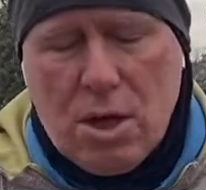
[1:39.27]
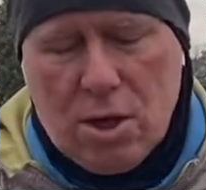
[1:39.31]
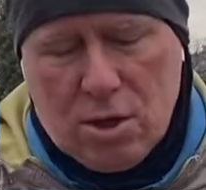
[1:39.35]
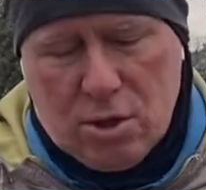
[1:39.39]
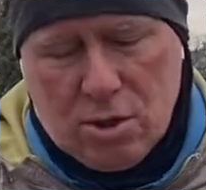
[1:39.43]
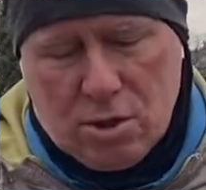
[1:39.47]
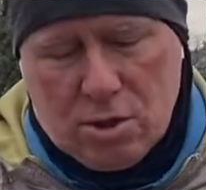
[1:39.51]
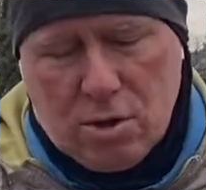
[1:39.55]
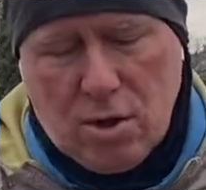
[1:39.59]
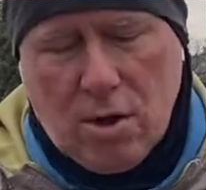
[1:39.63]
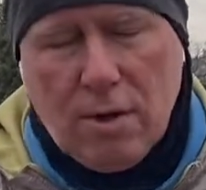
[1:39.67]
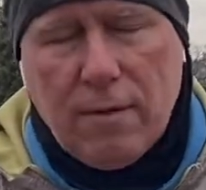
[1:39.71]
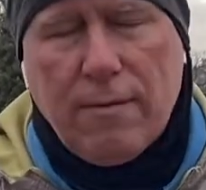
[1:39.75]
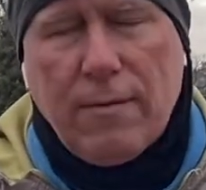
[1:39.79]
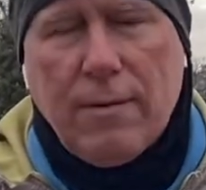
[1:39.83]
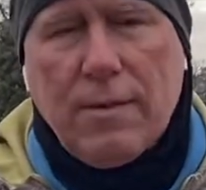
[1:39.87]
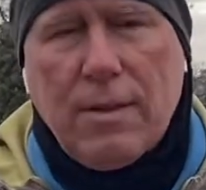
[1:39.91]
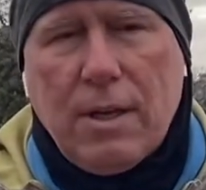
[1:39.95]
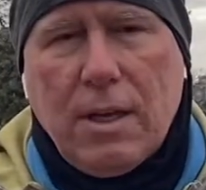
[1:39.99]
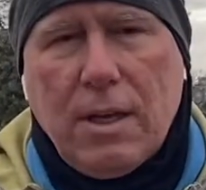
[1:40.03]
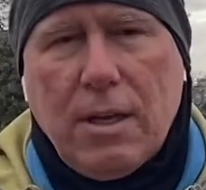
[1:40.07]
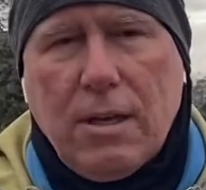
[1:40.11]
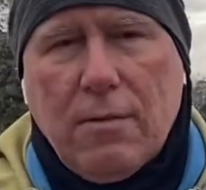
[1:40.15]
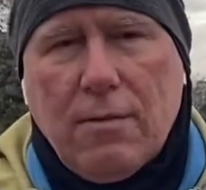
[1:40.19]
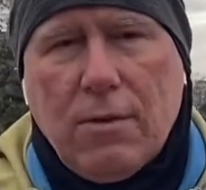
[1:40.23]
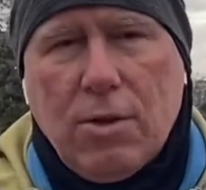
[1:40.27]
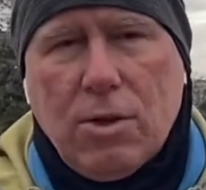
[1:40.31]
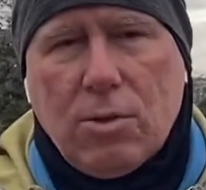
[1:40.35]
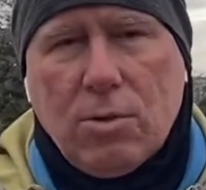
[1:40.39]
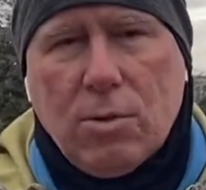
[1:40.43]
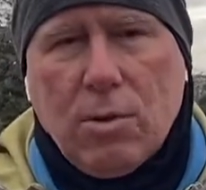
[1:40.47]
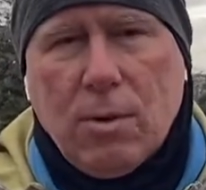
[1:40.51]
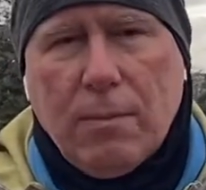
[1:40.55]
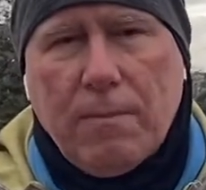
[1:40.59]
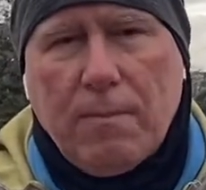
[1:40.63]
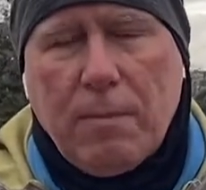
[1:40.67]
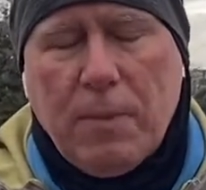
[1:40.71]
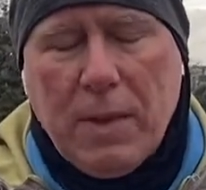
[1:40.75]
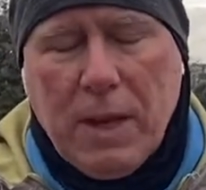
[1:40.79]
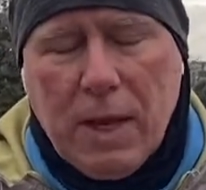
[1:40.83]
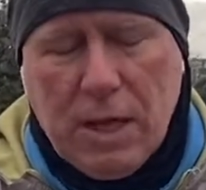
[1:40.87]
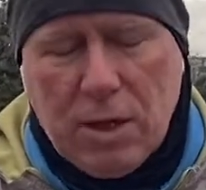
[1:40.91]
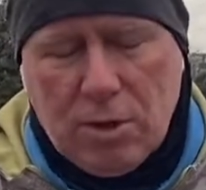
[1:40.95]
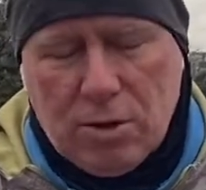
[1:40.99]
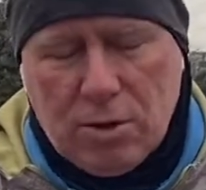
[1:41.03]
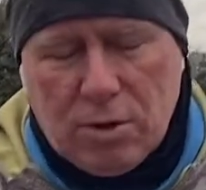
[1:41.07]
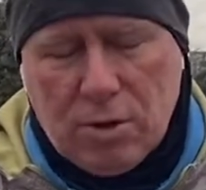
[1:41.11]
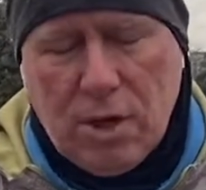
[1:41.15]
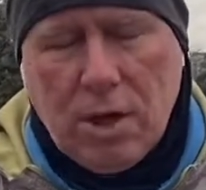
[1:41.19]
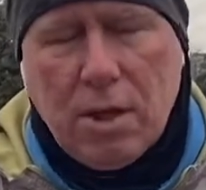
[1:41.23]
you start from the individual and
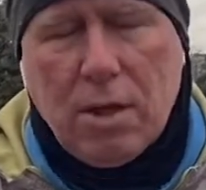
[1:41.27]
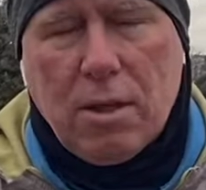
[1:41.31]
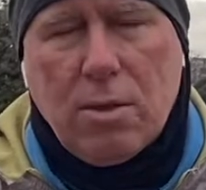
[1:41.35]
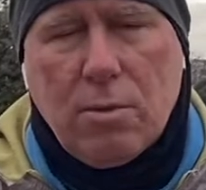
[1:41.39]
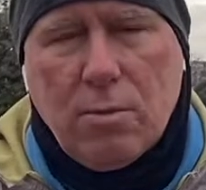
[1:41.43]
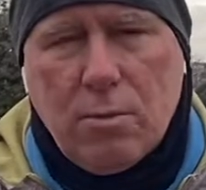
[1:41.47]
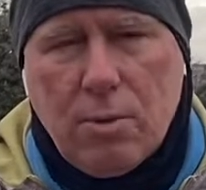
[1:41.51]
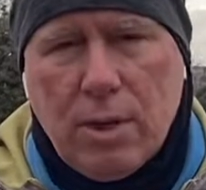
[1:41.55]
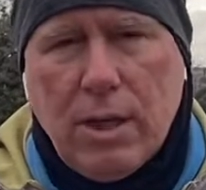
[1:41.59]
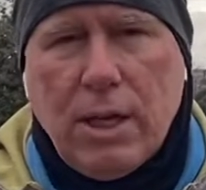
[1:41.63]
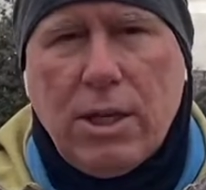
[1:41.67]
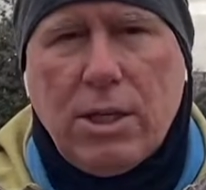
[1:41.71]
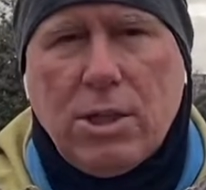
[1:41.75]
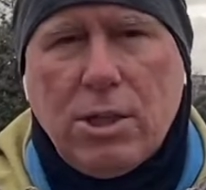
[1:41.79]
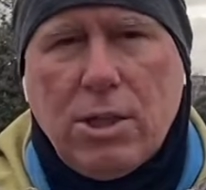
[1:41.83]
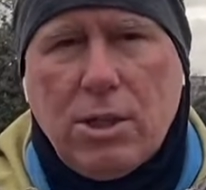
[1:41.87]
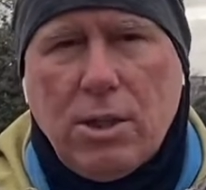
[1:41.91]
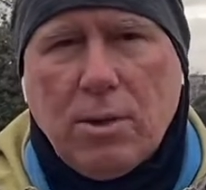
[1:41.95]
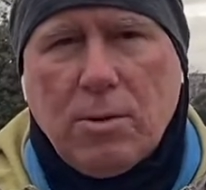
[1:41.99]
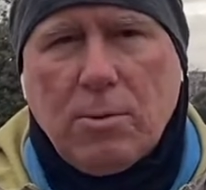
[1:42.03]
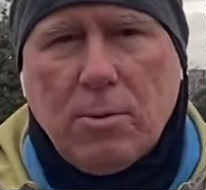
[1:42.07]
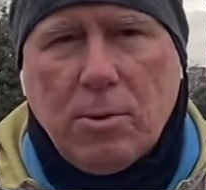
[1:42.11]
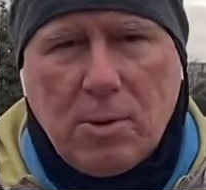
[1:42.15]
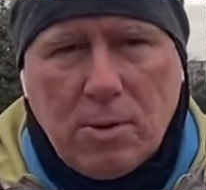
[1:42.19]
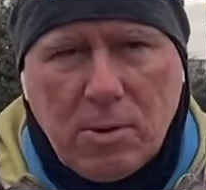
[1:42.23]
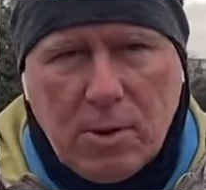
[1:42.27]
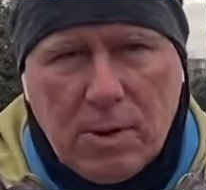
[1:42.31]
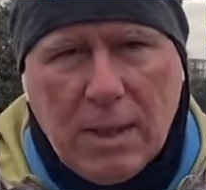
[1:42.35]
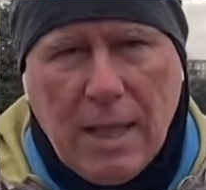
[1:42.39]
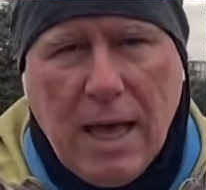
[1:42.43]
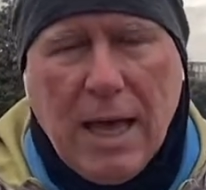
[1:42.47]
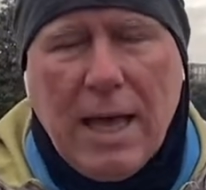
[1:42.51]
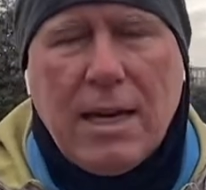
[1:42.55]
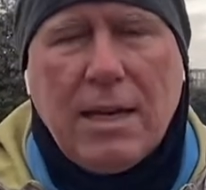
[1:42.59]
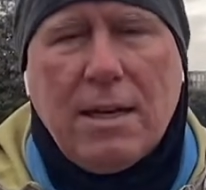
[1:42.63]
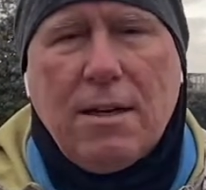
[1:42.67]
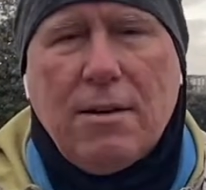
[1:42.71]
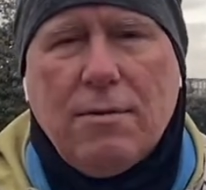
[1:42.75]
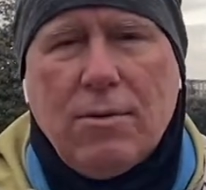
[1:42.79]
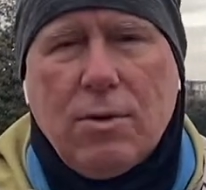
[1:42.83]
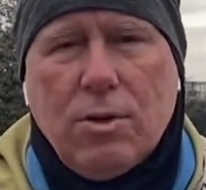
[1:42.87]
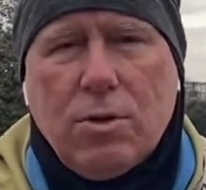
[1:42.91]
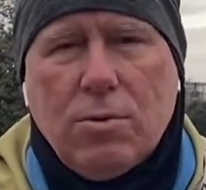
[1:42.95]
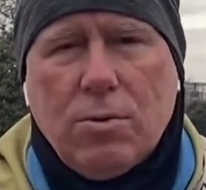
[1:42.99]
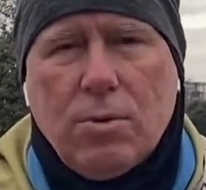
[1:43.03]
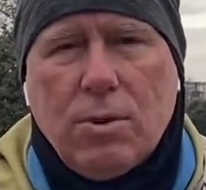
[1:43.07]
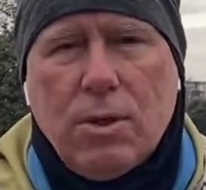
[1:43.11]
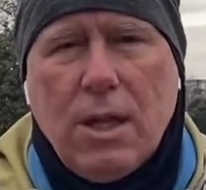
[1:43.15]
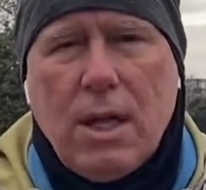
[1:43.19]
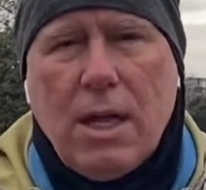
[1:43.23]
you study the relationships between that
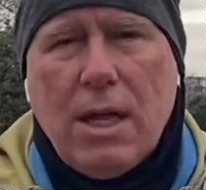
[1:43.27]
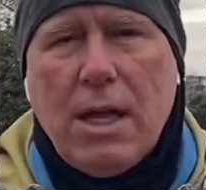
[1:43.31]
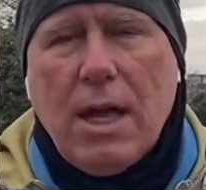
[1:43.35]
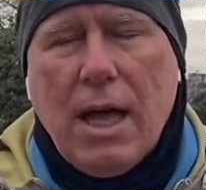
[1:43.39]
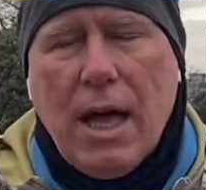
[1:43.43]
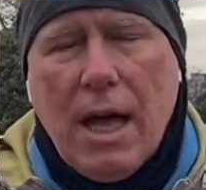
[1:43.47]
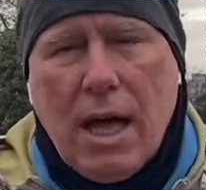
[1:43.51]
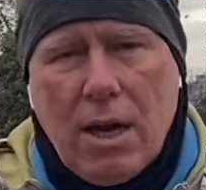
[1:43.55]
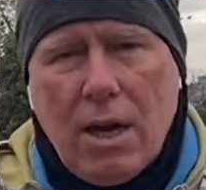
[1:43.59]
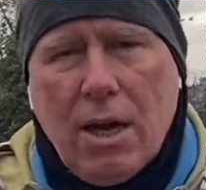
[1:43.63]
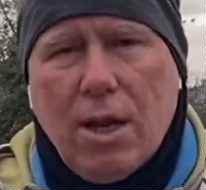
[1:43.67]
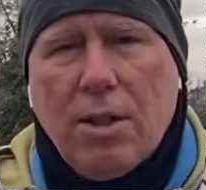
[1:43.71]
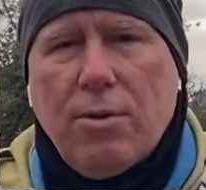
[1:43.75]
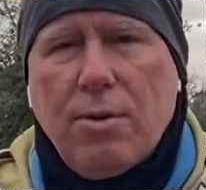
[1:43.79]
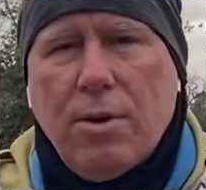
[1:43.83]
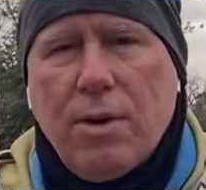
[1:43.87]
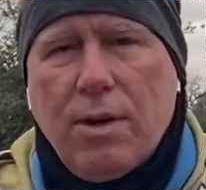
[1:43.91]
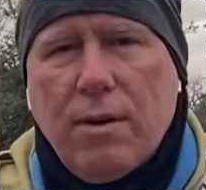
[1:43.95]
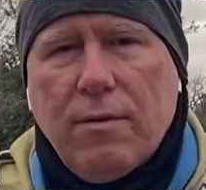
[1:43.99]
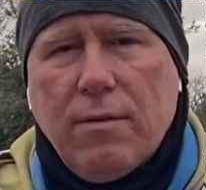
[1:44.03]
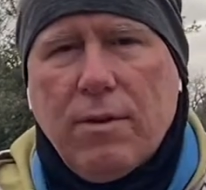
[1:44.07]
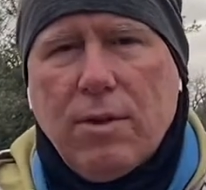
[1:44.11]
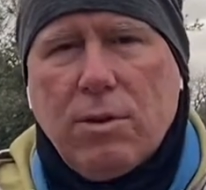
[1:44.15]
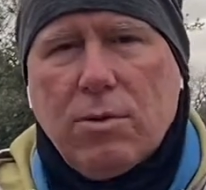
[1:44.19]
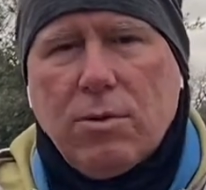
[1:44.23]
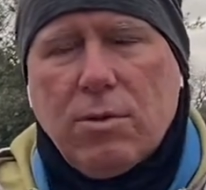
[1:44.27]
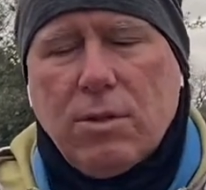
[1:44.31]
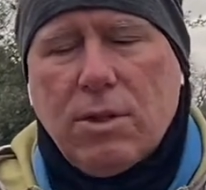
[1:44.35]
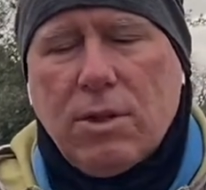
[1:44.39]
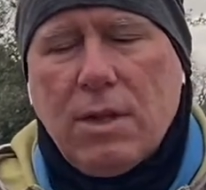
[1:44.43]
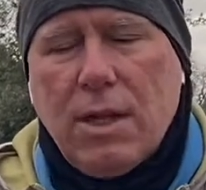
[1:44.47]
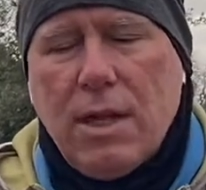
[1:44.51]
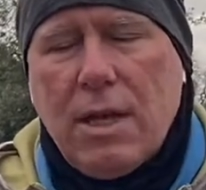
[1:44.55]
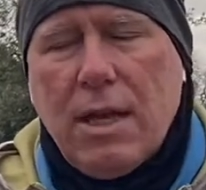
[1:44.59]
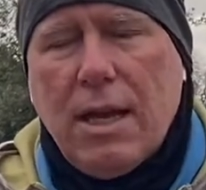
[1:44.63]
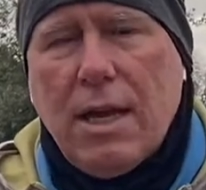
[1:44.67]
individual and other individuals,